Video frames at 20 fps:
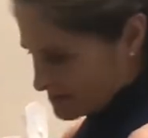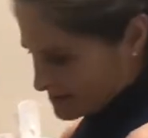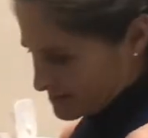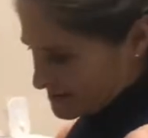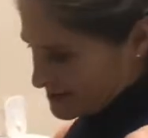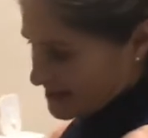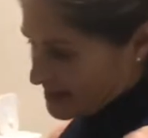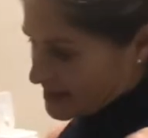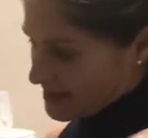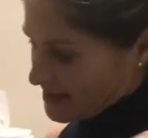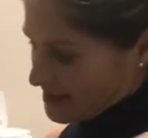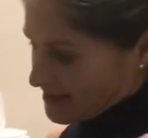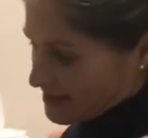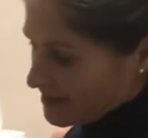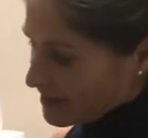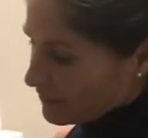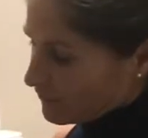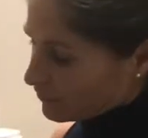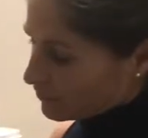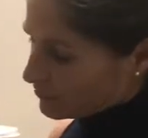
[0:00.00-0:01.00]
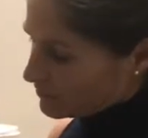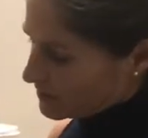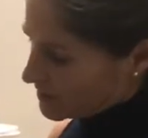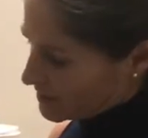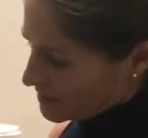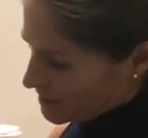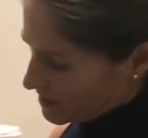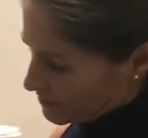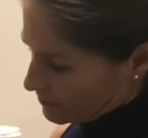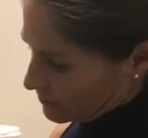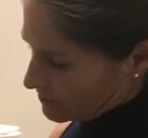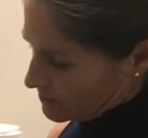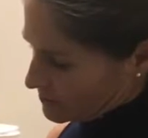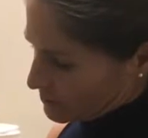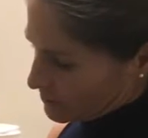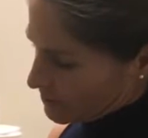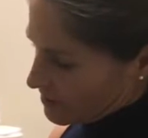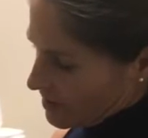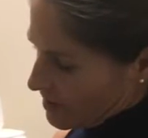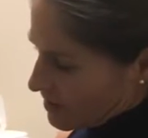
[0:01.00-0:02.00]
that I have already also.
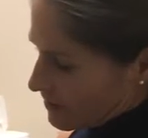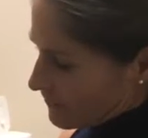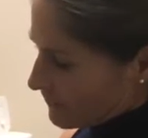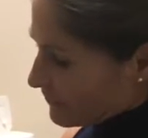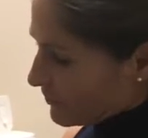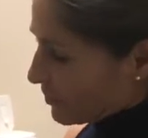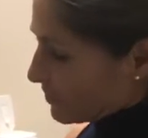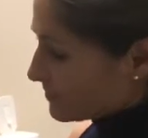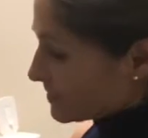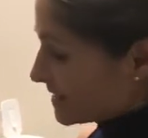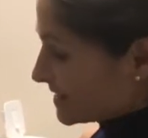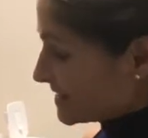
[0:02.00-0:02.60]
From the